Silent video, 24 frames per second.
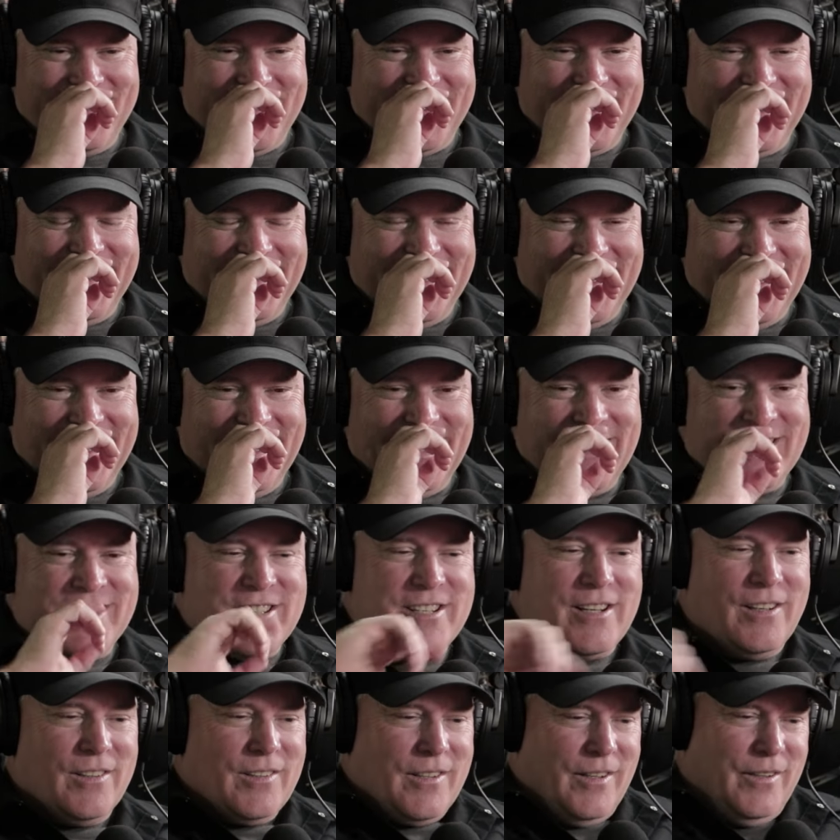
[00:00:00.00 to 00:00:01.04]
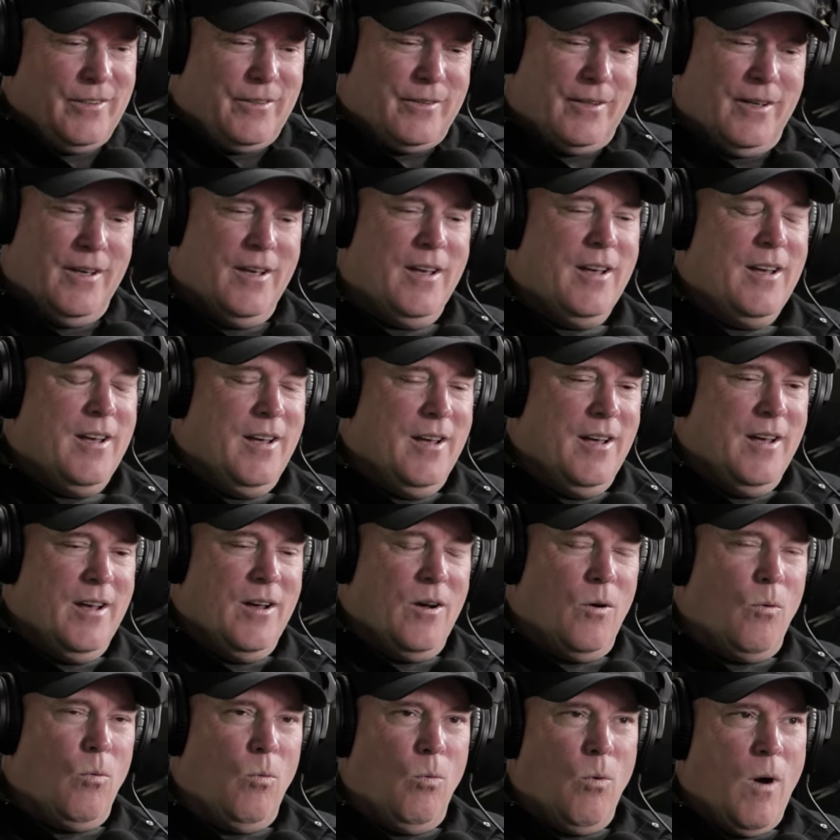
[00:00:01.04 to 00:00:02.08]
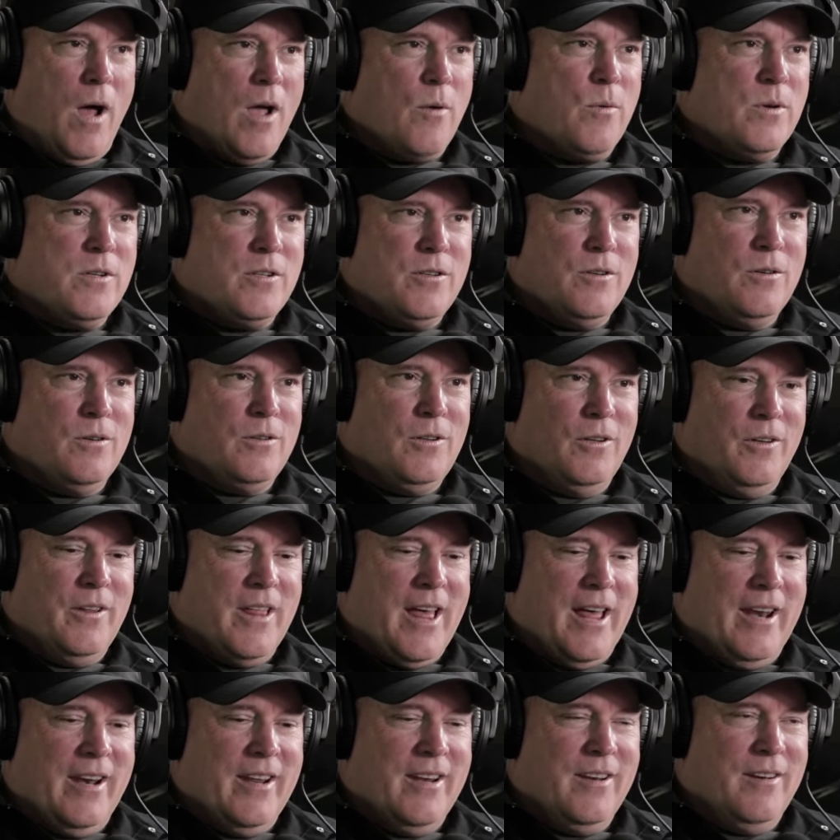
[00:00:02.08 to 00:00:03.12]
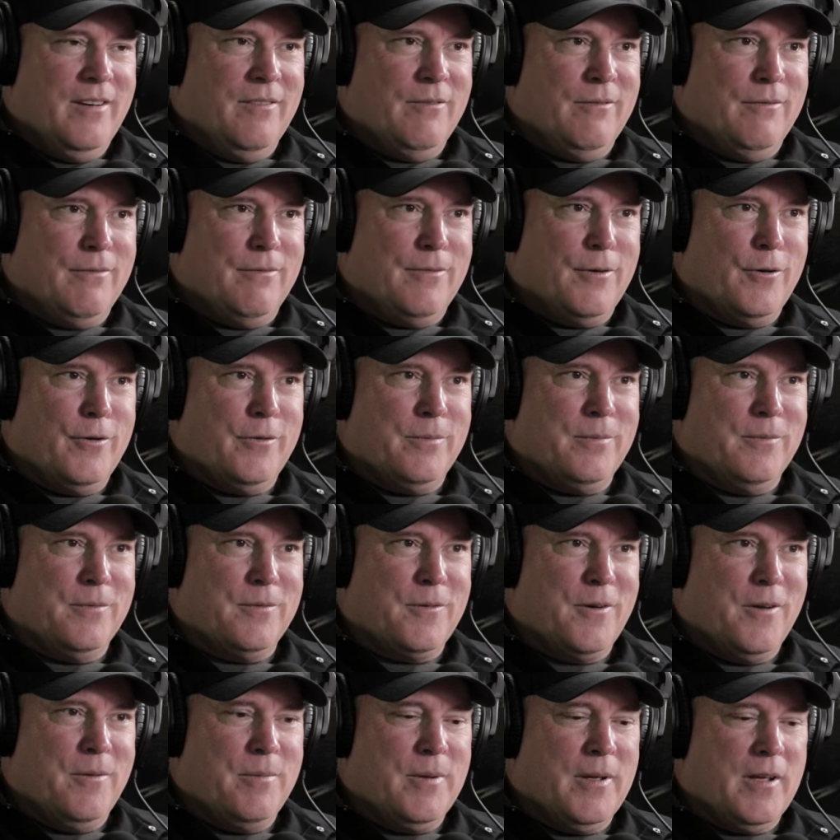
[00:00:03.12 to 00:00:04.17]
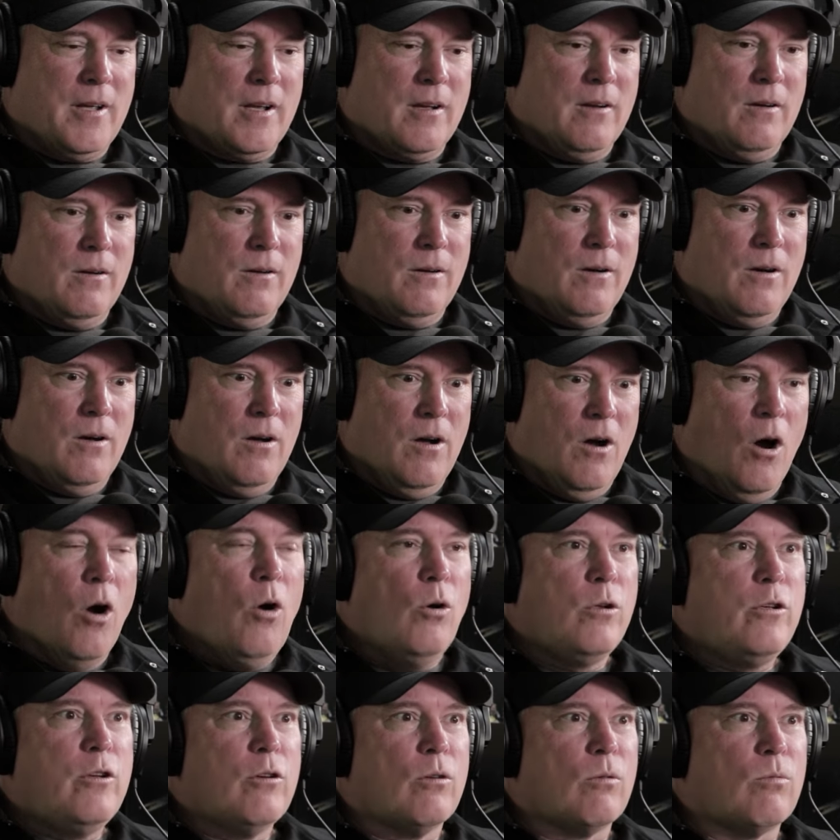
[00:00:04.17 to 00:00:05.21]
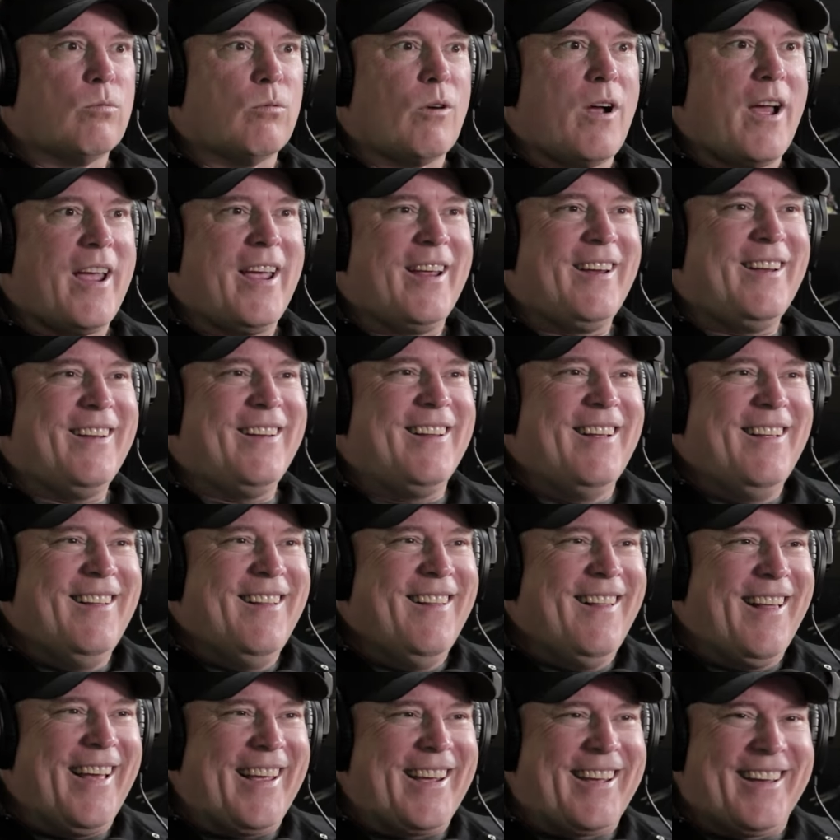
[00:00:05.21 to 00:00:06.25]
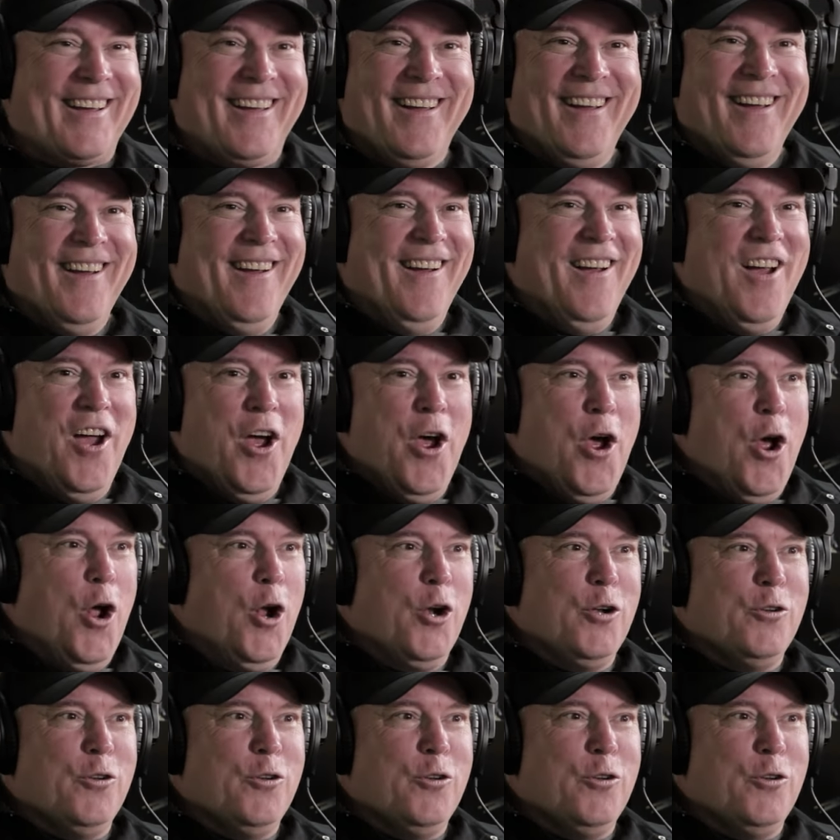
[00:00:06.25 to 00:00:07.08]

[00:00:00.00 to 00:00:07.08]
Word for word: put it in, and Shell goes, why would you glue that in first before you paint? I go, oh, you're right. Like, I was just going to ask that